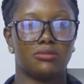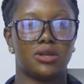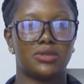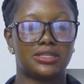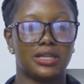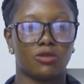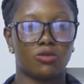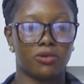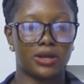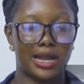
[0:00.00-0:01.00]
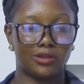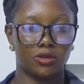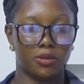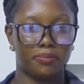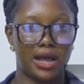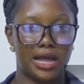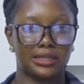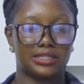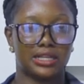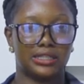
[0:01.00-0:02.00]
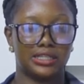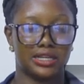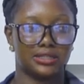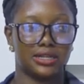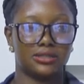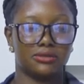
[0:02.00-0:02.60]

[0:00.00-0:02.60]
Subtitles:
competence to warrant this kind of movement.